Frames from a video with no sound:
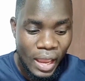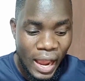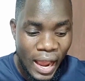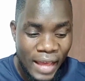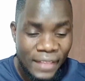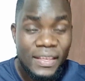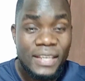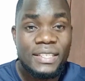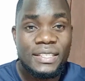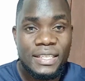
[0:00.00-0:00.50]

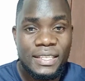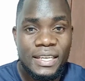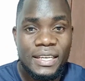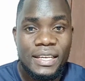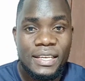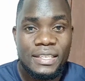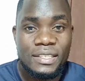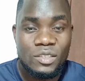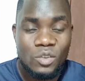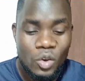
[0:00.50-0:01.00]
and that
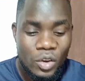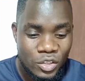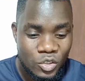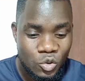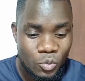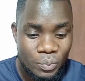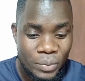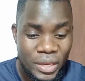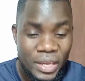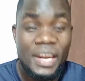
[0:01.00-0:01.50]
Saturday is going
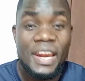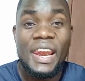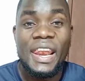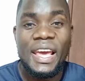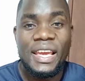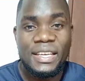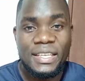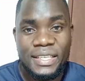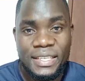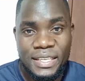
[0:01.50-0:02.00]
to be
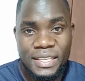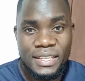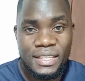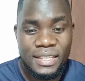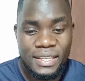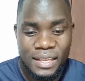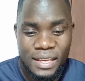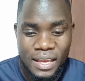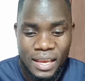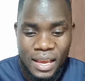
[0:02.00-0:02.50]
19th
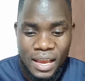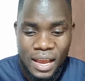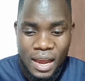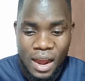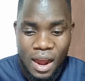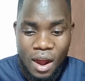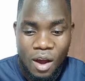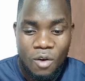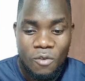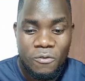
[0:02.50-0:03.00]

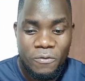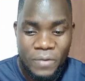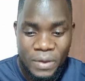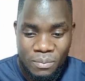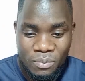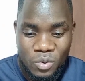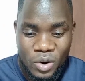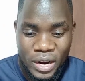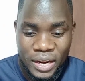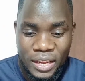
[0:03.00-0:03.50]
of
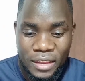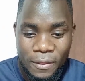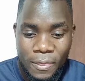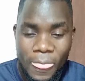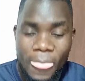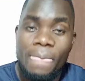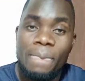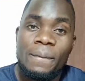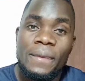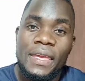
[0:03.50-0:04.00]
February,
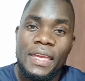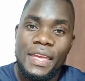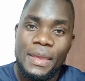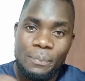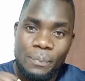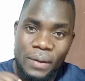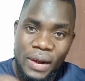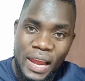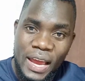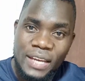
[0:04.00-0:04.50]
he
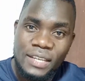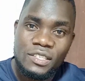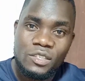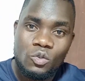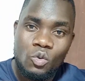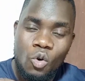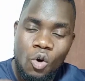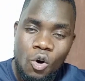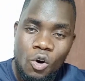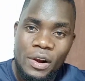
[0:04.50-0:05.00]
plans
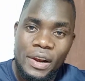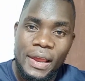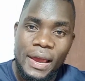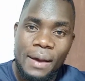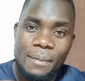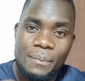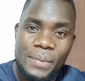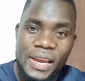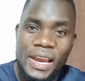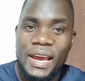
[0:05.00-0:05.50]
to hold
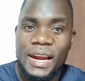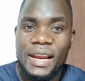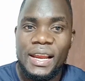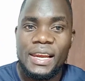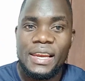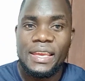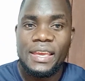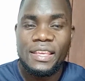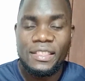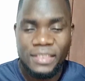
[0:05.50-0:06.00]
a mega
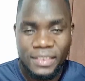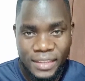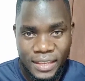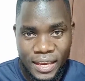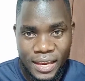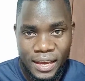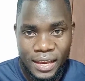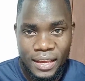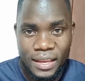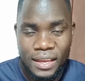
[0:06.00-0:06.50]
rally in
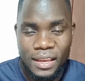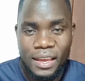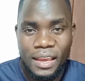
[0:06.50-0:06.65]
Thika.